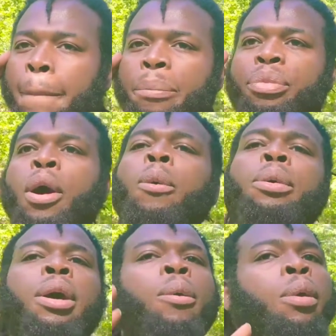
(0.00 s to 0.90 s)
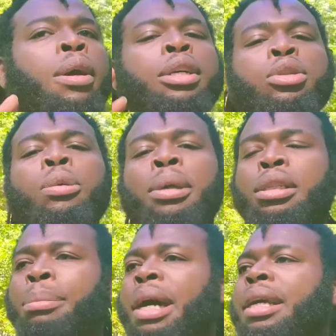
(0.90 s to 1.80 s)
don't worry too much
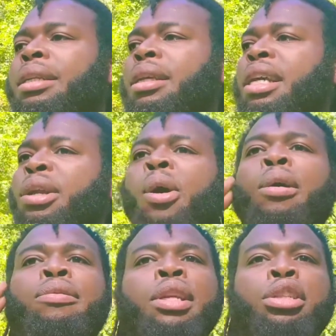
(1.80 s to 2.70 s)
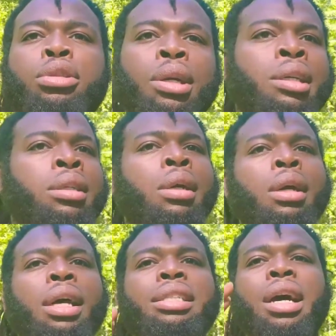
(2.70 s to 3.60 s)
about anything. Don't overly stress.
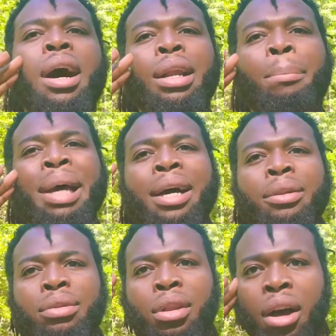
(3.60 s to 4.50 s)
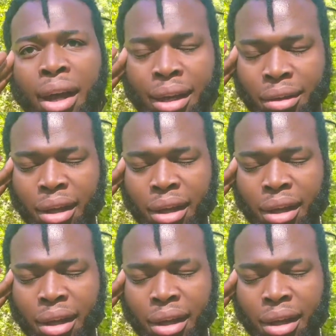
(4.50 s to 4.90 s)
It's all about thought and